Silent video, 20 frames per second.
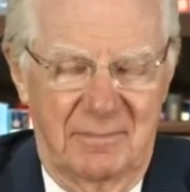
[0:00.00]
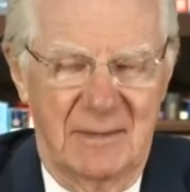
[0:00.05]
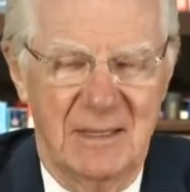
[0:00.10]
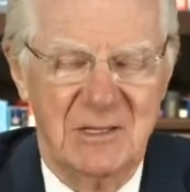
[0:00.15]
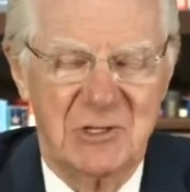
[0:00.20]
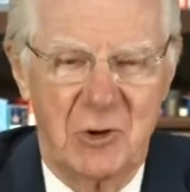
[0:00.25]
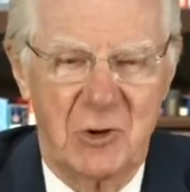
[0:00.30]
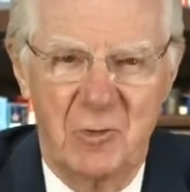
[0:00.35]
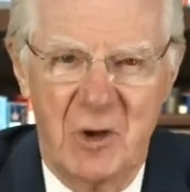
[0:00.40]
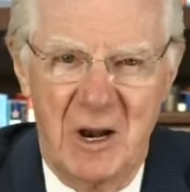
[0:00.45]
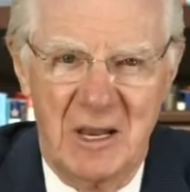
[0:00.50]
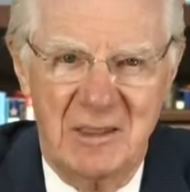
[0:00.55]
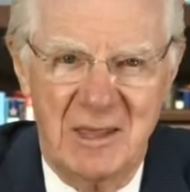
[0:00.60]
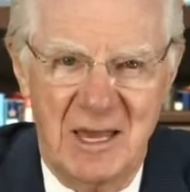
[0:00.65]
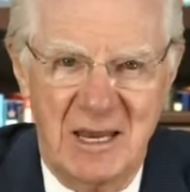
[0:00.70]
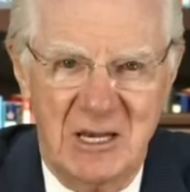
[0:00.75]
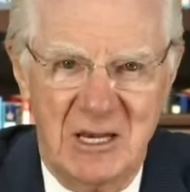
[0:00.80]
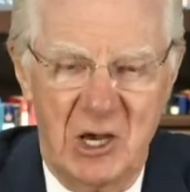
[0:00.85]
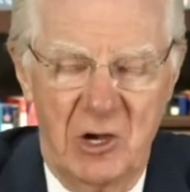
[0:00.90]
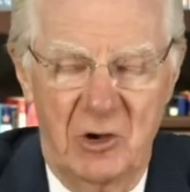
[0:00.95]
So what do
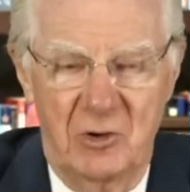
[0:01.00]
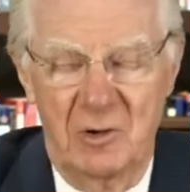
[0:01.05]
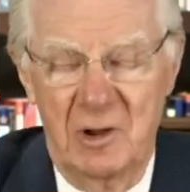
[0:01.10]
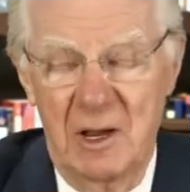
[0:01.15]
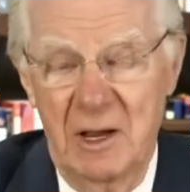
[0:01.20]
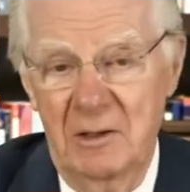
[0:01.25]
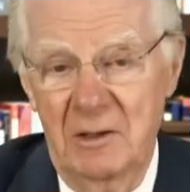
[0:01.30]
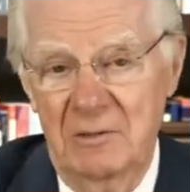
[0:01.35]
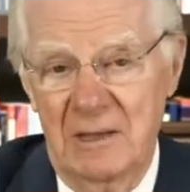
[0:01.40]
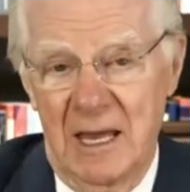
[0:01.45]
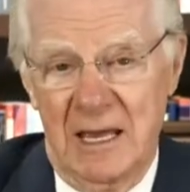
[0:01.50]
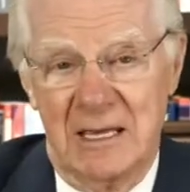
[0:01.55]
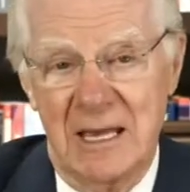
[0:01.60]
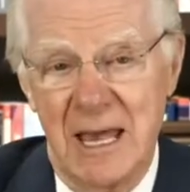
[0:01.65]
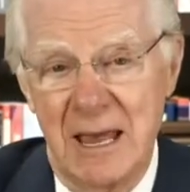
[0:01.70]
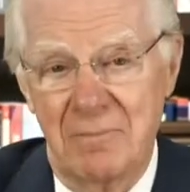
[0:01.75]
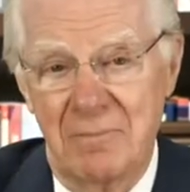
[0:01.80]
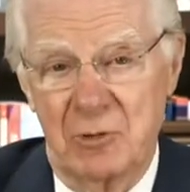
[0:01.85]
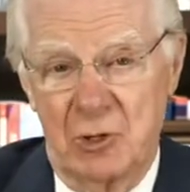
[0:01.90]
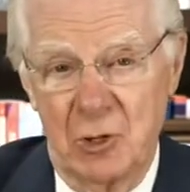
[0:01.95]
they do? They
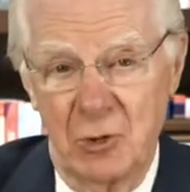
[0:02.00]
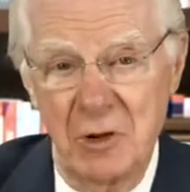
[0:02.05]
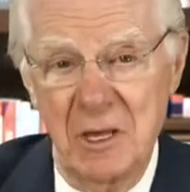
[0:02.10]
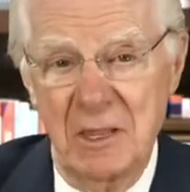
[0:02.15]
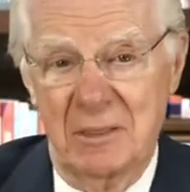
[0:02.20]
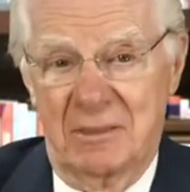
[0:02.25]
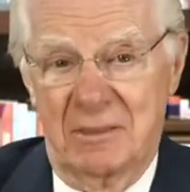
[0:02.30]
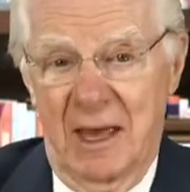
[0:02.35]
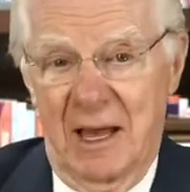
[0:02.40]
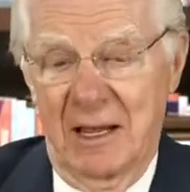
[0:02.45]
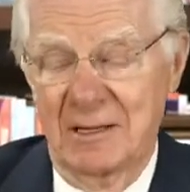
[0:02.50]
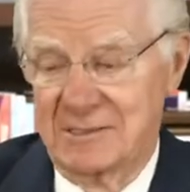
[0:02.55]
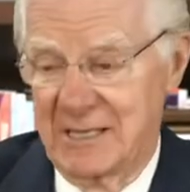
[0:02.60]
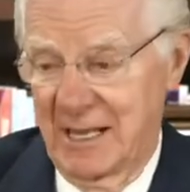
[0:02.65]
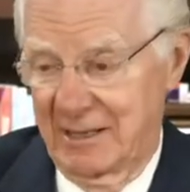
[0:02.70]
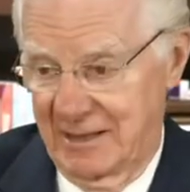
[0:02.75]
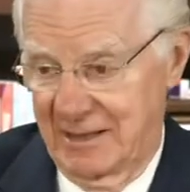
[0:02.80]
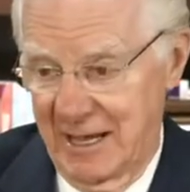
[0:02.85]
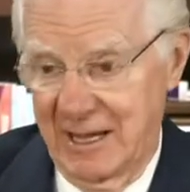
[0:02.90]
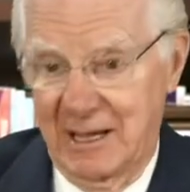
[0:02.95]
keep doing things
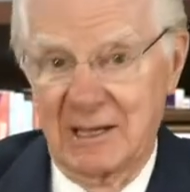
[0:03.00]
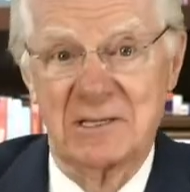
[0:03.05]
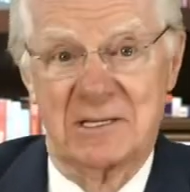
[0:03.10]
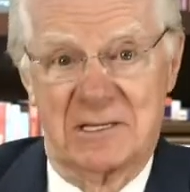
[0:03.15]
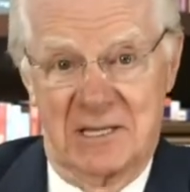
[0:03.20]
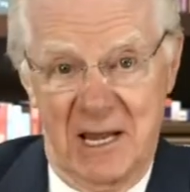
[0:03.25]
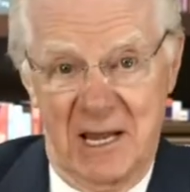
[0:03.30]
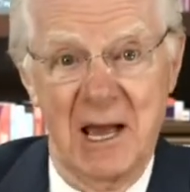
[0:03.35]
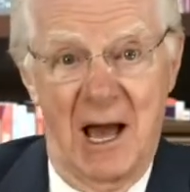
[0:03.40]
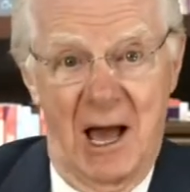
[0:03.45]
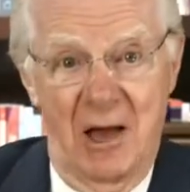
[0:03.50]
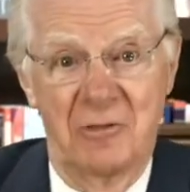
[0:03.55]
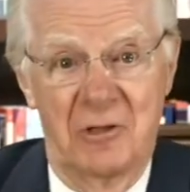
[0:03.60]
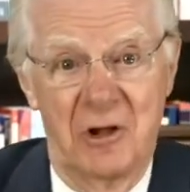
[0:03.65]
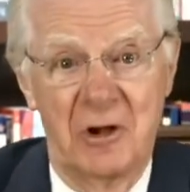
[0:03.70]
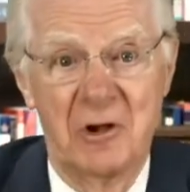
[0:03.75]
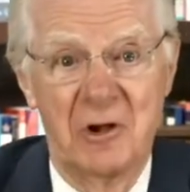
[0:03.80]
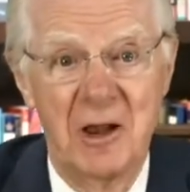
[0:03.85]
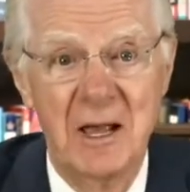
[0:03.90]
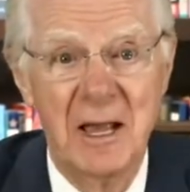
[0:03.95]
that they can see how they're
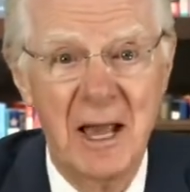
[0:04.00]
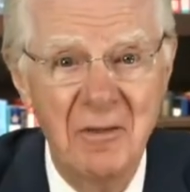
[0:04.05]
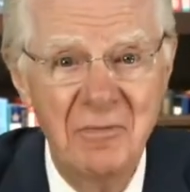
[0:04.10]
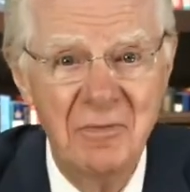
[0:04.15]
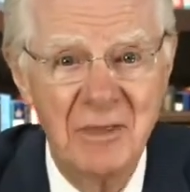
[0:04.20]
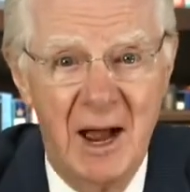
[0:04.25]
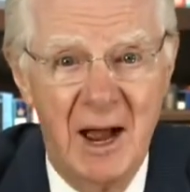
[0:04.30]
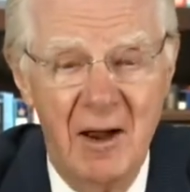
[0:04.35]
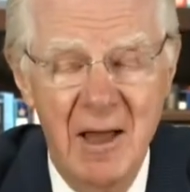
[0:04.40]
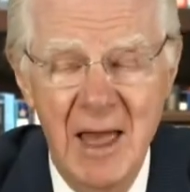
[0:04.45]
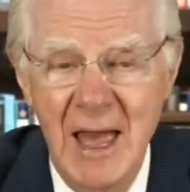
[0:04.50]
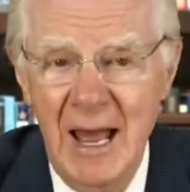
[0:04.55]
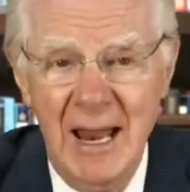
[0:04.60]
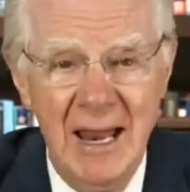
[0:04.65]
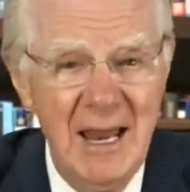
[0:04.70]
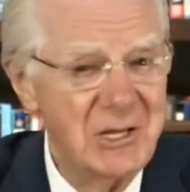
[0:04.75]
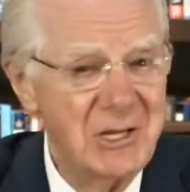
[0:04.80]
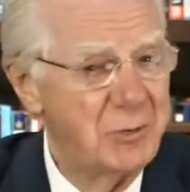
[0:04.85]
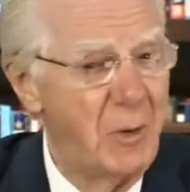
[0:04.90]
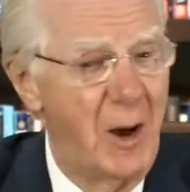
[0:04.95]
going to get there. And
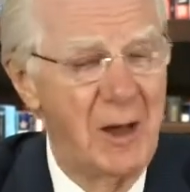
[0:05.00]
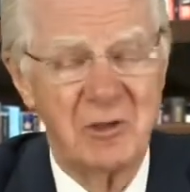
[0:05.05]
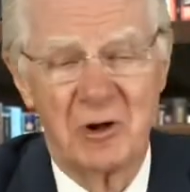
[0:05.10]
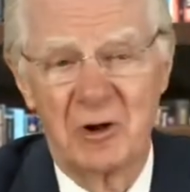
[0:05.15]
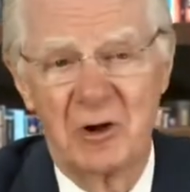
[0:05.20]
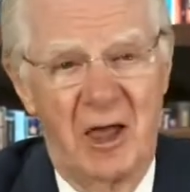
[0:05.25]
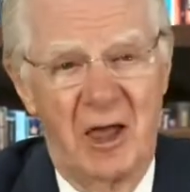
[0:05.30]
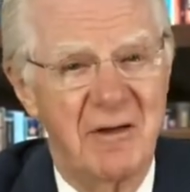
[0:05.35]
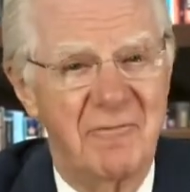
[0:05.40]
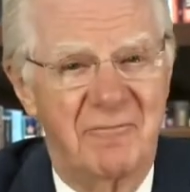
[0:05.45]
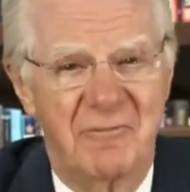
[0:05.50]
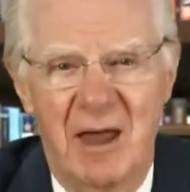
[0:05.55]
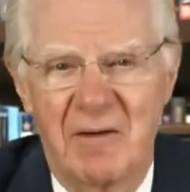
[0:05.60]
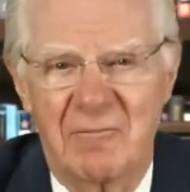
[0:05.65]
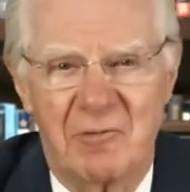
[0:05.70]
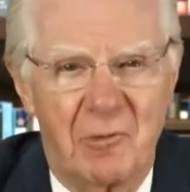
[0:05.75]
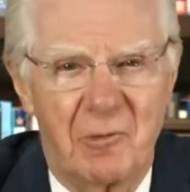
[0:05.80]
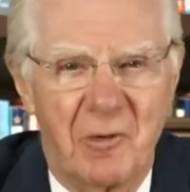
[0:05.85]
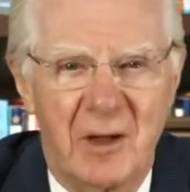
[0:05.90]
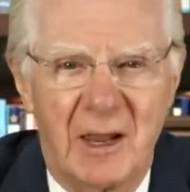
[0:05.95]
that's why their life
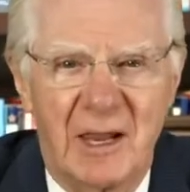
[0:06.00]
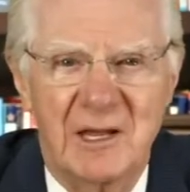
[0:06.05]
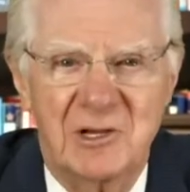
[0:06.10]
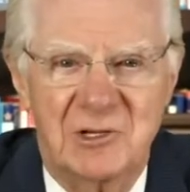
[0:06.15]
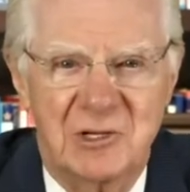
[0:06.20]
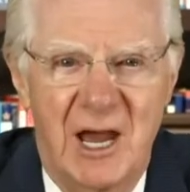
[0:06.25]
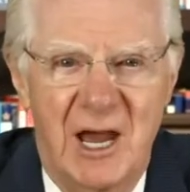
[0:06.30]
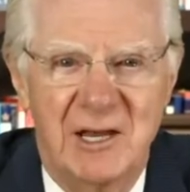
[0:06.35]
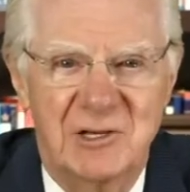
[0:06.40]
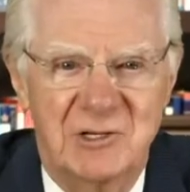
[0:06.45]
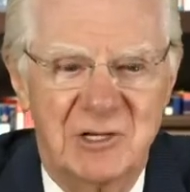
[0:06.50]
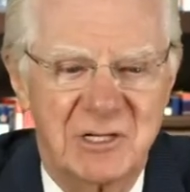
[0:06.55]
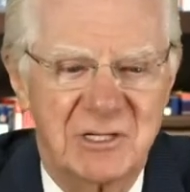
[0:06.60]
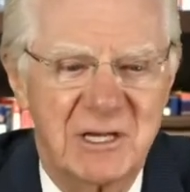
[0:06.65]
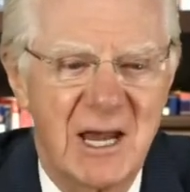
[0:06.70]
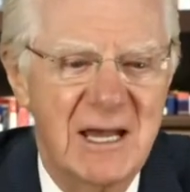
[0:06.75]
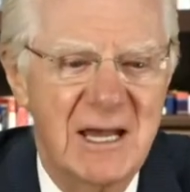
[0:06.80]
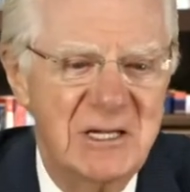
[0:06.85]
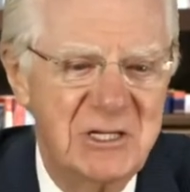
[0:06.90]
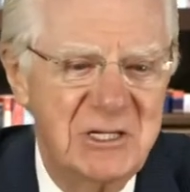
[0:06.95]
never really changes.
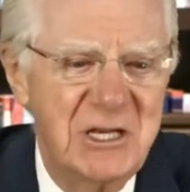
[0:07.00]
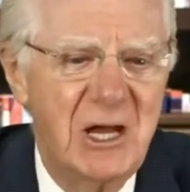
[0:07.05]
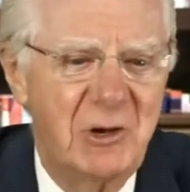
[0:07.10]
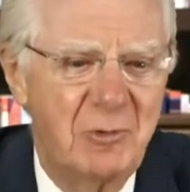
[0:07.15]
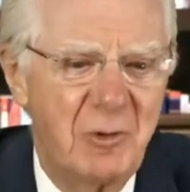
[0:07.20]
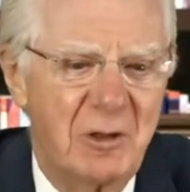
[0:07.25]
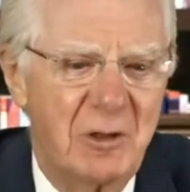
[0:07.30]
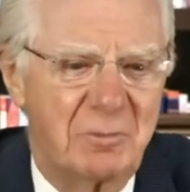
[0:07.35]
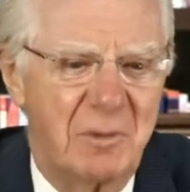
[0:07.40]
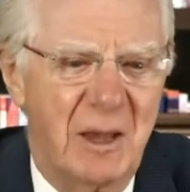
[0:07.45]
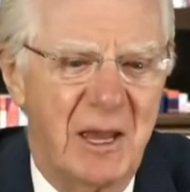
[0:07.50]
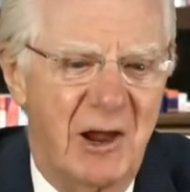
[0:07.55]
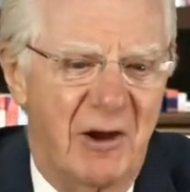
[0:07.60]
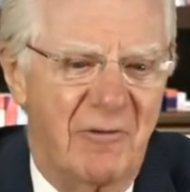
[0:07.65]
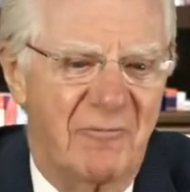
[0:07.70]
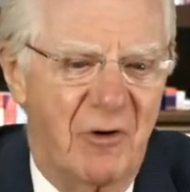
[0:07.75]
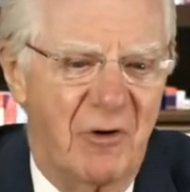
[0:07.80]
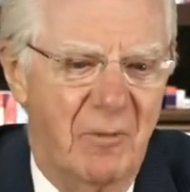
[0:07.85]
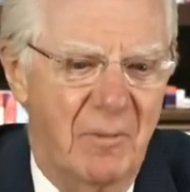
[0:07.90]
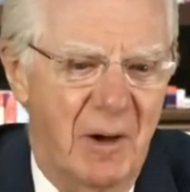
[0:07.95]
Stick with me here
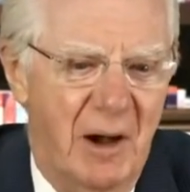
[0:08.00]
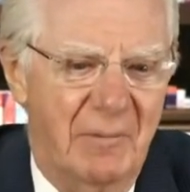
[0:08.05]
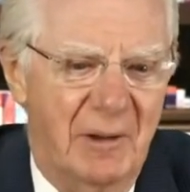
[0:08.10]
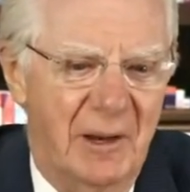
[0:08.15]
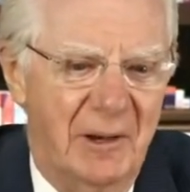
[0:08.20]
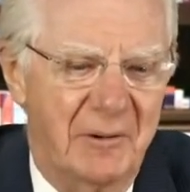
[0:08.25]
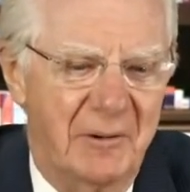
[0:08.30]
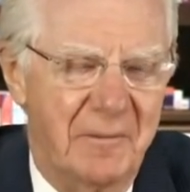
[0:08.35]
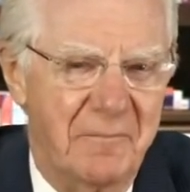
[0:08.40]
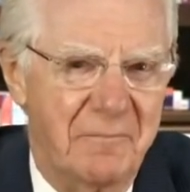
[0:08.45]
for a moment.